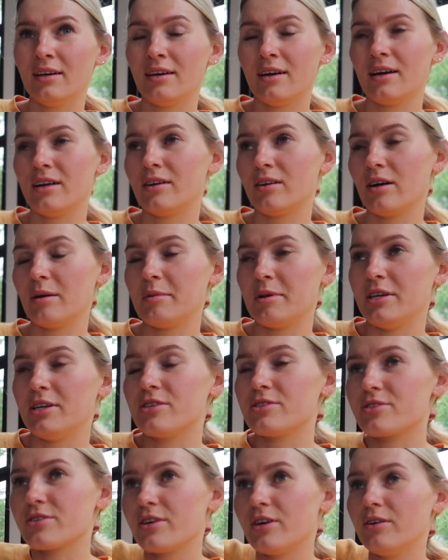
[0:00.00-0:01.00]
I don't know how many
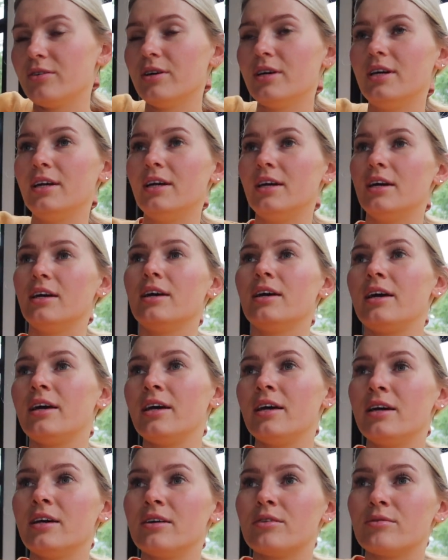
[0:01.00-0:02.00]
years ago,
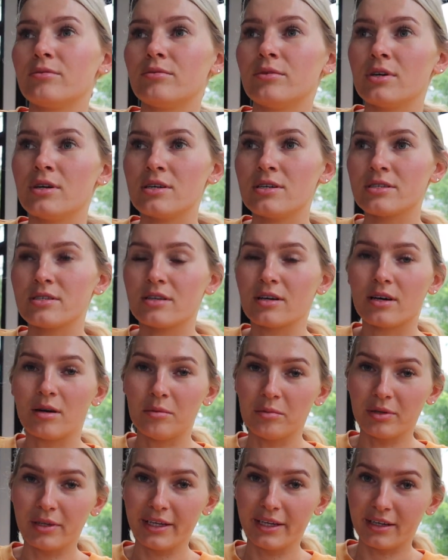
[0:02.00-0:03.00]
it was a
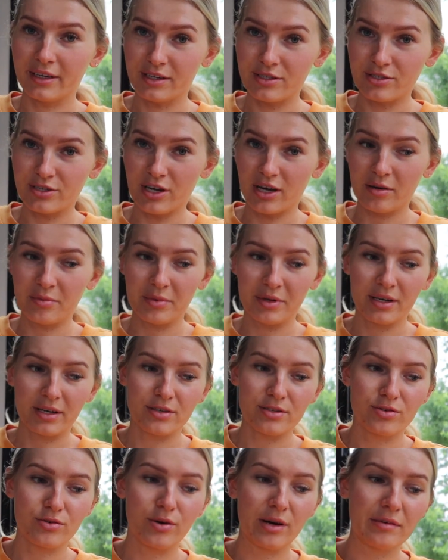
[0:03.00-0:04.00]
complete gut job
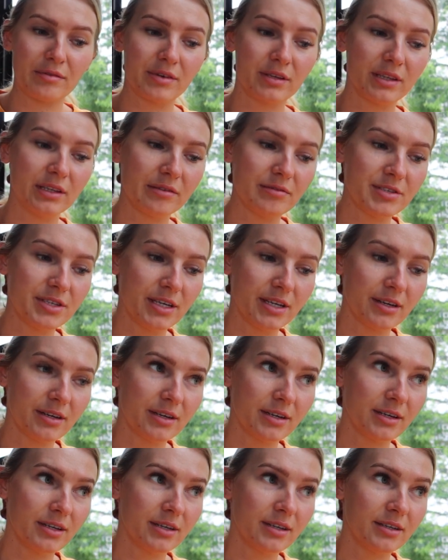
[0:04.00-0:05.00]
because whoever lived
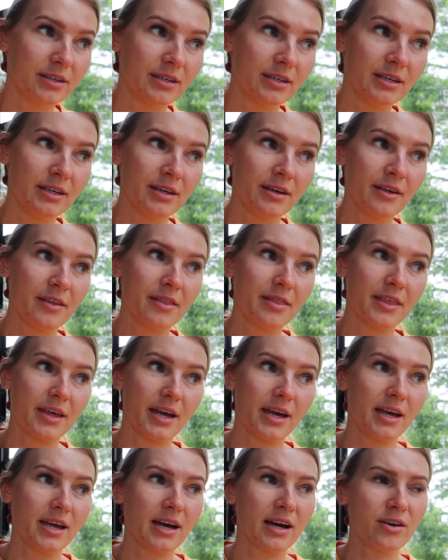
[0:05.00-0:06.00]
here,
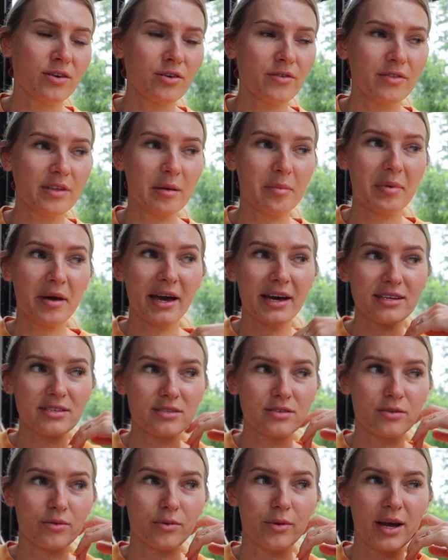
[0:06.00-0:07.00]
I don't know if they
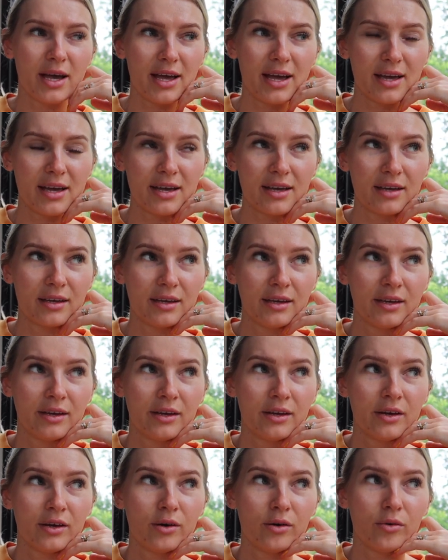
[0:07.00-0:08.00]
passed away
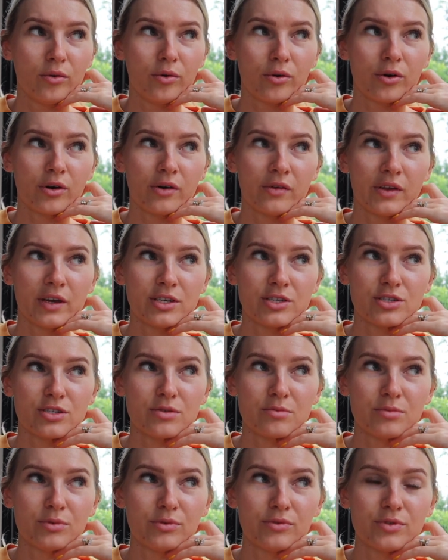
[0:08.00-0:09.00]
or they just
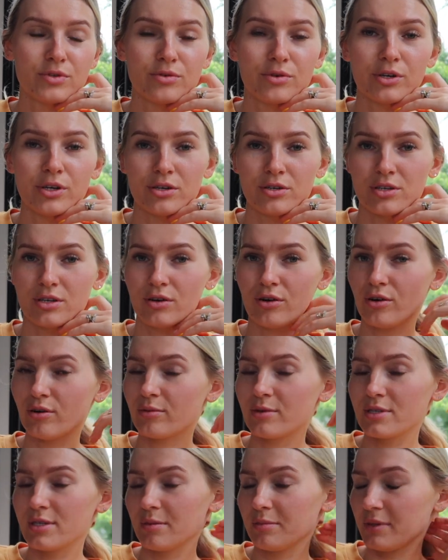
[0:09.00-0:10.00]
moved to a nursing home
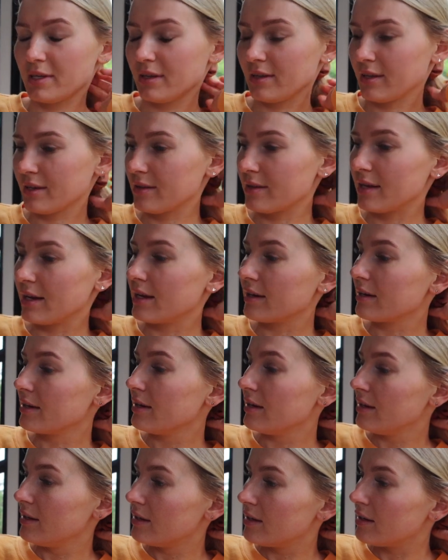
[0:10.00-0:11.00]
or something like that,
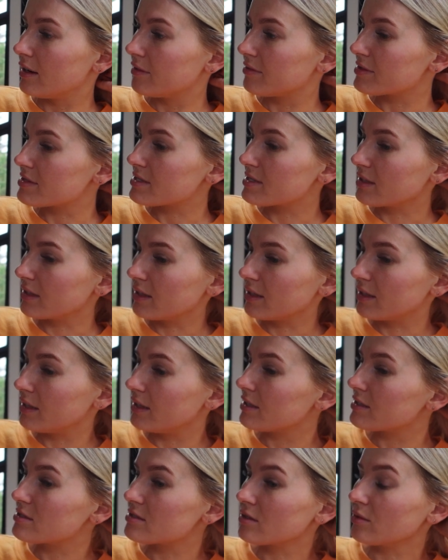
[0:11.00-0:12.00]
a
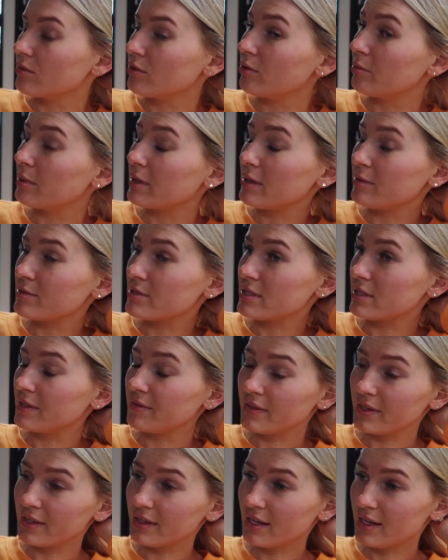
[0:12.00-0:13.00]
facility. So nobody was
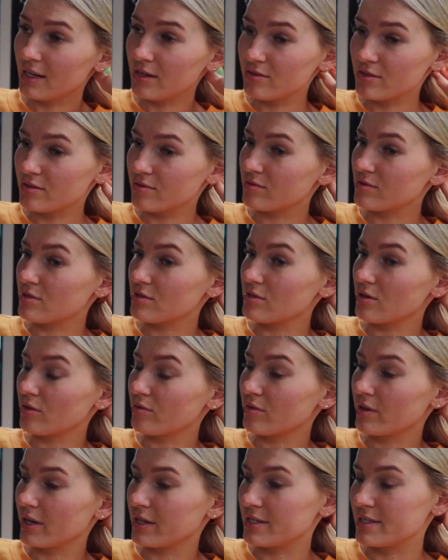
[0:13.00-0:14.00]
living in the house. It was so
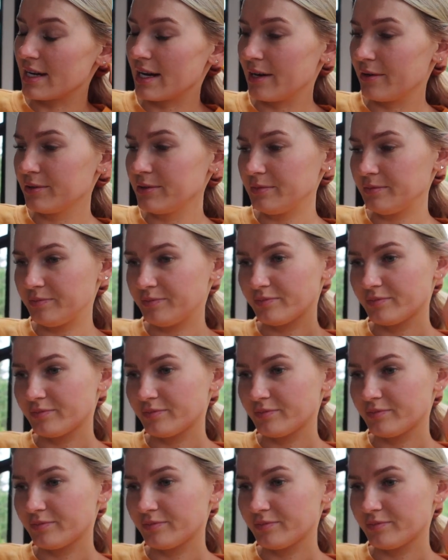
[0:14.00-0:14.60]
run down.